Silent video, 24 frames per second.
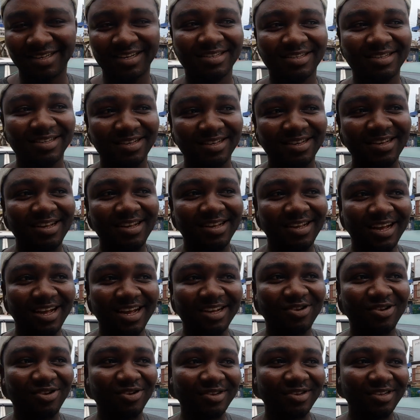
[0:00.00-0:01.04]
Yes.
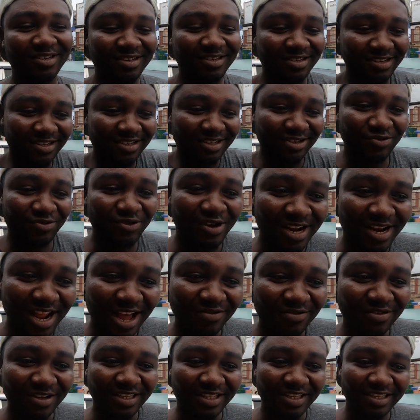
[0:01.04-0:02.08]
As long as the way
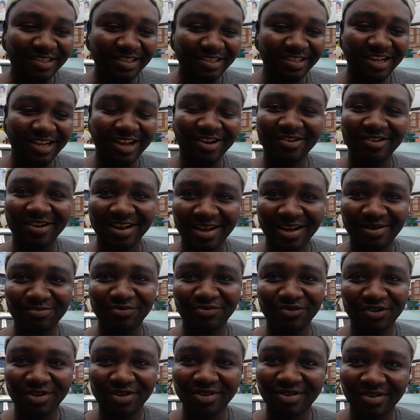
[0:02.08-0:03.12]
life it is in Accra,
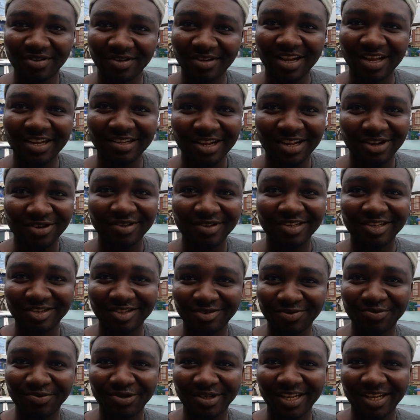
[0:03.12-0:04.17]
I'm very sure that's how it
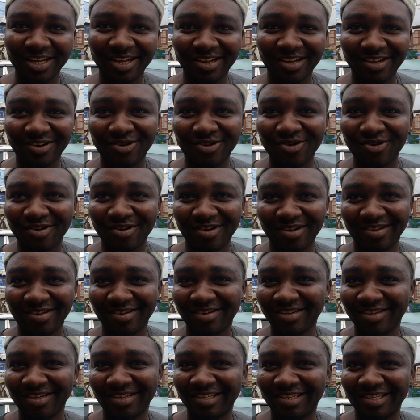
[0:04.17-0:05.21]
will be there,
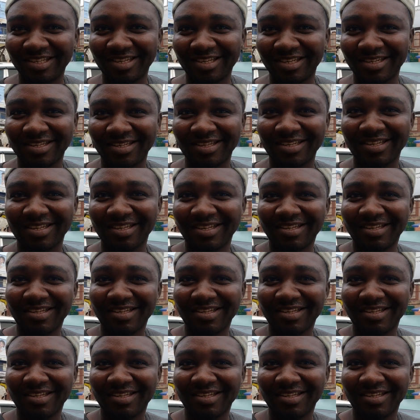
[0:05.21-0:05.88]
isn't it?